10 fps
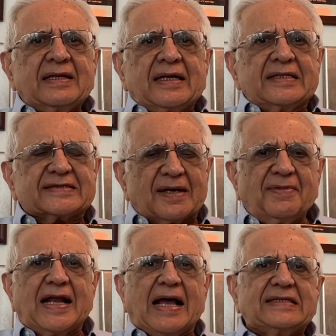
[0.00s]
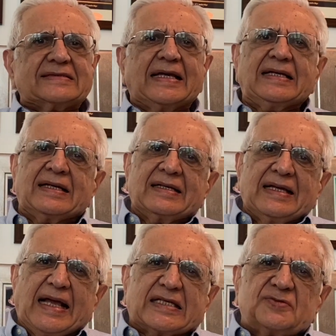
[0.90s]
summarizing
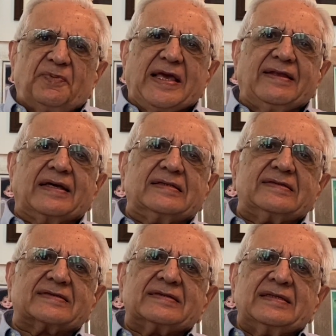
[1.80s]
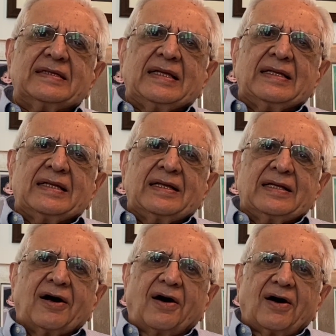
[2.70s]
experience
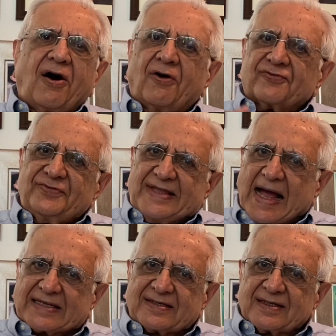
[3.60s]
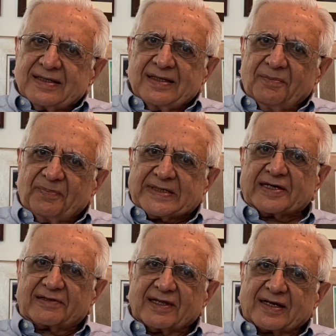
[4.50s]
of that
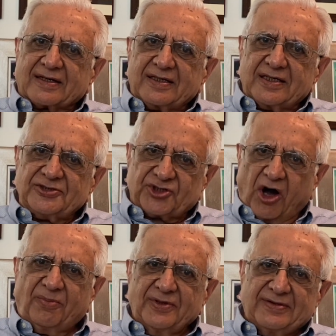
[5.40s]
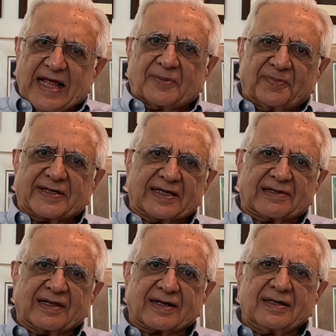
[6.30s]
particular job, that
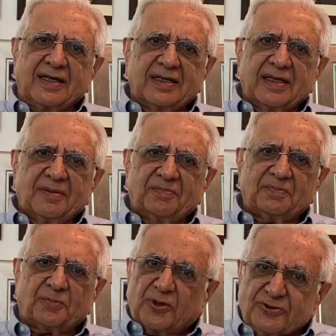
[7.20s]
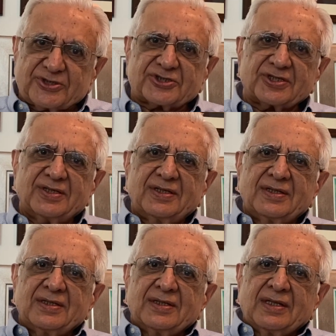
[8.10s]
particular post,
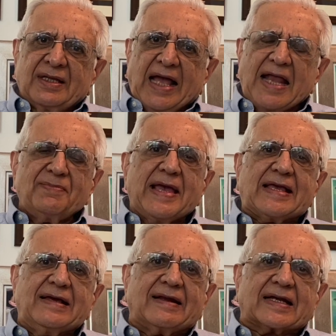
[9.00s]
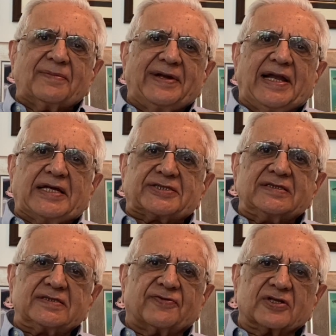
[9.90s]
and making
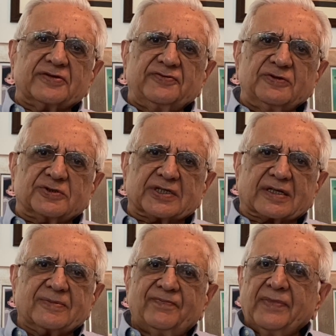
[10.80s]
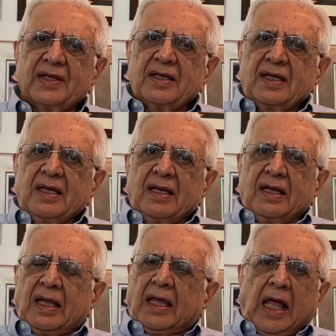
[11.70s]
recommendations for the future.
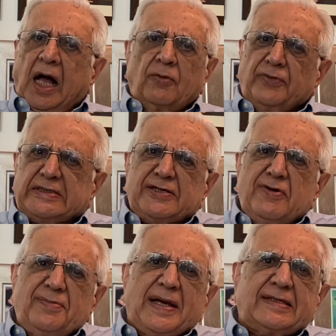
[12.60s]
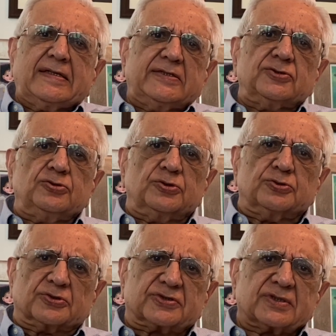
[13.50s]
Whichever method you
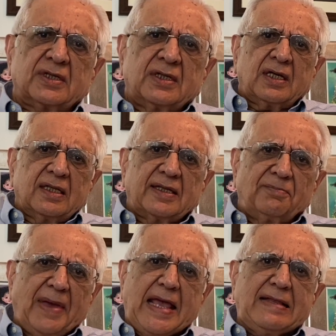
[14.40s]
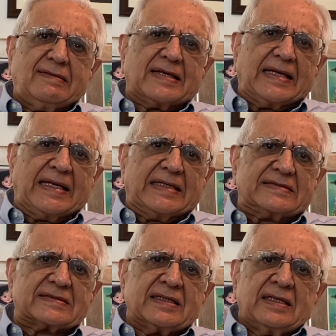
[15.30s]
use, the main thing
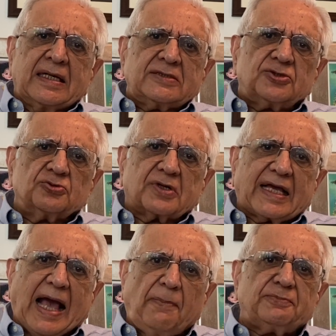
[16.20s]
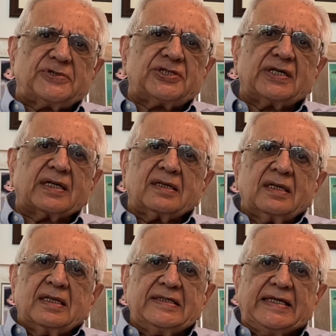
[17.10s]
is to capture
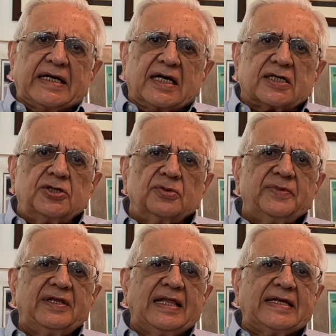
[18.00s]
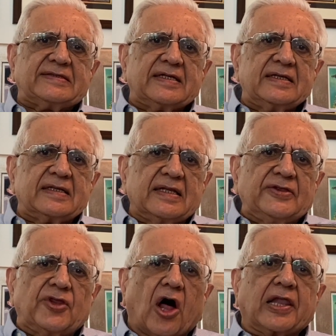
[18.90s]
the accumulated
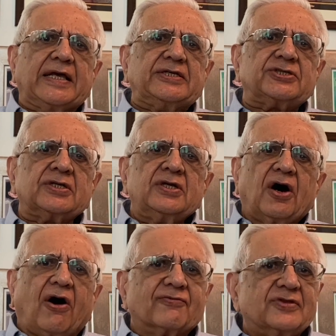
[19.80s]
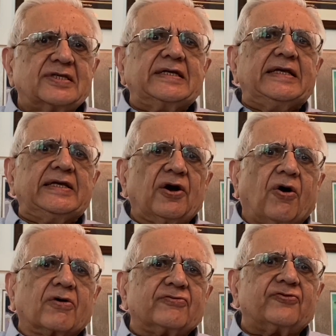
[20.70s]
knowledge of 3
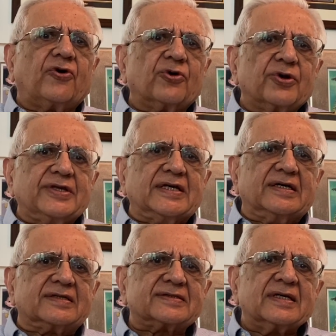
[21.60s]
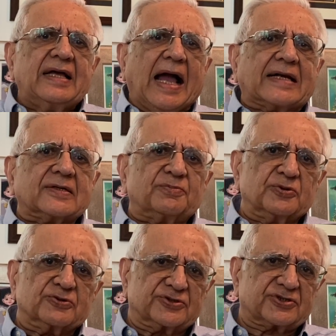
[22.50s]
or 4 years at a
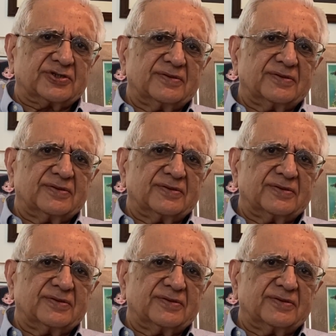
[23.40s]
post.